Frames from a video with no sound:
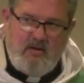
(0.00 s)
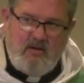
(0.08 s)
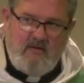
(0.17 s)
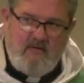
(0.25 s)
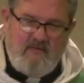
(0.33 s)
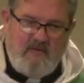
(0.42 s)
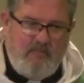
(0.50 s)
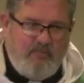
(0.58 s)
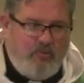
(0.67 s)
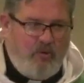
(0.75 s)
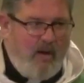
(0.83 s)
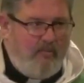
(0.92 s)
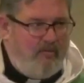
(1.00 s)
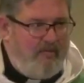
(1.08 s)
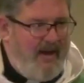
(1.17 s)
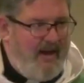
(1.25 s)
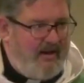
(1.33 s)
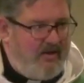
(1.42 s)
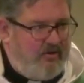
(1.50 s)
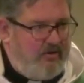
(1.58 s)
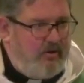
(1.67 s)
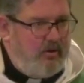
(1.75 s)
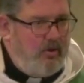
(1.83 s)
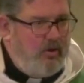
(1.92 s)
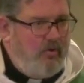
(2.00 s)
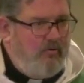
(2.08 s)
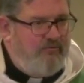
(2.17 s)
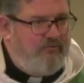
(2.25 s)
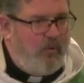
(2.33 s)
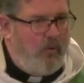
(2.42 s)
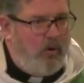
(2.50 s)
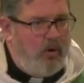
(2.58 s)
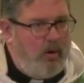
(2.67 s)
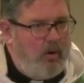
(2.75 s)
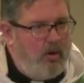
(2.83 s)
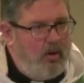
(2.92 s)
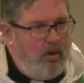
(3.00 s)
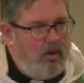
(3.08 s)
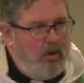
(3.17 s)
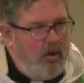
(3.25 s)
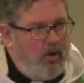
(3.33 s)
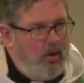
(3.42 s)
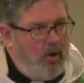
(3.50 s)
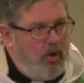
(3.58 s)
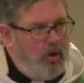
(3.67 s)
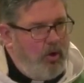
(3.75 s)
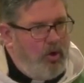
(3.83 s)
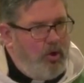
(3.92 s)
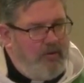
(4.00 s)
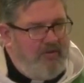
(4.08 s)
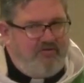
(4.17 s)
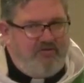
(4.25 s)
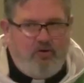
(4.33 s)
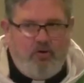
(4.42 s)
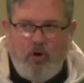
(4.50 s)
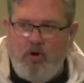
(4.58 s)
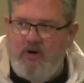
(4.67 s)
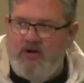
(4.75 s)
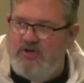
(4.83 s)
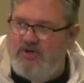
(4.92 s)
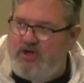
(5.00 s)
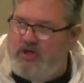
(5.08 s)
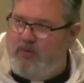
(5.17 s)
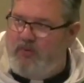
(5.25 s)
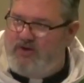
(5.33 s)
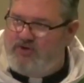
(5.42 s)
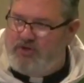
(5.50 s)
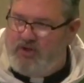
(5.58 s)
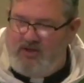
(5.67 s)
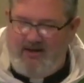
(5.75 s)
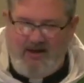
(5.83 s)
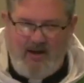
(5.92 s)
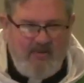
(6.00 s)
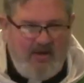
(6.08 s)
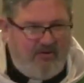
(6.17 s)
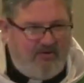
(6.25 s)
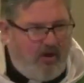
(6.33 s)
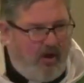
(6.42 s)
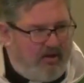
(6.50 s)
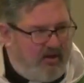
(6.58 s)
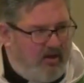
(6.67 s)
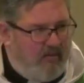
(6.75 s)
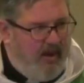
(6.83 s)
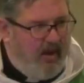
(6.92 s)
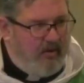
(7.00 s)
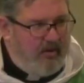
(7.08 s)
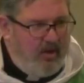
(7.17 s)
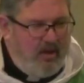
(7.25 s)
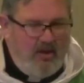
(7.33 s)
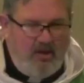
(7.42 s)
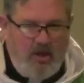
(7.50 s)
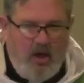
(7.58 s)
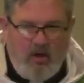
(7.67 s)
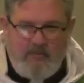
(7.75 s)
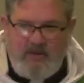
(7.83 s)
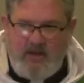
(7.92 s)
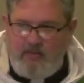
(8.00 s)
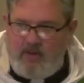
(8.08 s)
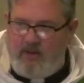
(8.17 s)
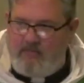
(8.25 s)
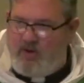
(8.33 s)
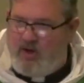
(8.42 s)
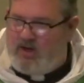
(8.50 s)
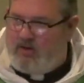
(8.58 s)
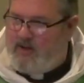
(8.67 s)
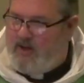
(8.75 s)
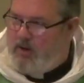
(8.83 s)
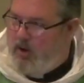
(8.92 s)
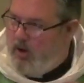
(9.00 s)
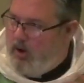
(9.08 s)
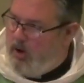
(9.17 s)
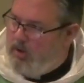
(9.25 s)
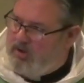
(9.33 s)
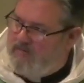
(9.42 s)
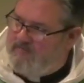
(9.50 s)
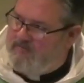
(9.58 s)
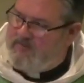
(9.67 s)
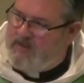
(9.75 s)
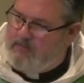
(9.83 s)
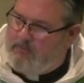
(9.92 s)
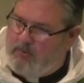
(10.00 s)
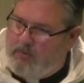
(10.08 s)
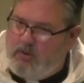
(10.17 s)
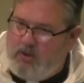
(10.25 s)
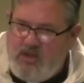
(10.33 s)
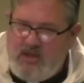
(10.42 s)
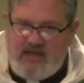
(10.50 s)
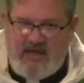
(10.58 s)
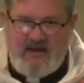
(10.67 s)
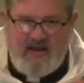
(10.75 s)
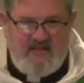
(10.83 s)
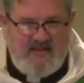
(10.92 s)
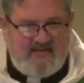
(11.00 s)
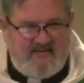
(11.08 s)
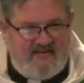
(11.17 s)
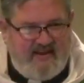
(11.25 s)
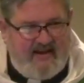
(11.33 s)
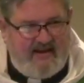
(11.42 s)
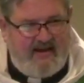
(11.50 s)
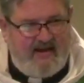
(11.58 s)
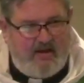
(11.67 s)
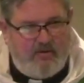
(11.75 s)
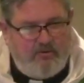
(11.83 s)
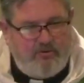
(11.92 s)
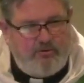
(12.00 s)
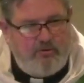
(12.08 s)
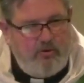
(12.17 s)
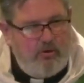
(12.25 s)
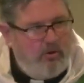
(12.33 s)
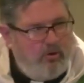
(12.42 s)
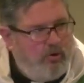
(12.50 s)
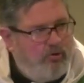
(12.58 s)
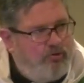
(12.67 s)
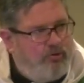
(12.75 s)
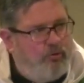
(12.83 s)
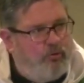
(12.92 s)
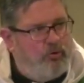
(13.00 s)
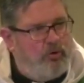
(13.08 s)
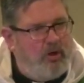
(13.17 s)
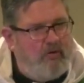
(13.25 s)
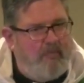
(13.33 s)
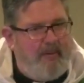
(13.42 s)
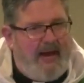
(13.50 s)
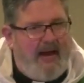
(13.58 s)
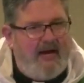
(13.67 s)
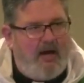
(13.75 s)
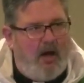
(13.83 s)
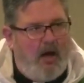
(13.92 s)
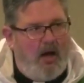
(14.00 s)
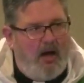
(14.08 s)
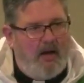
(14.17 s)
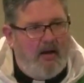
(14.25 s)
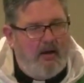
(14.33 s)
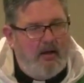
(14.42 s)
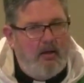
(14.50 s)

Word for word: very problematic for this current generation, and I'm not talking about young people, I'm talking about all of the people in this day and age, to look back on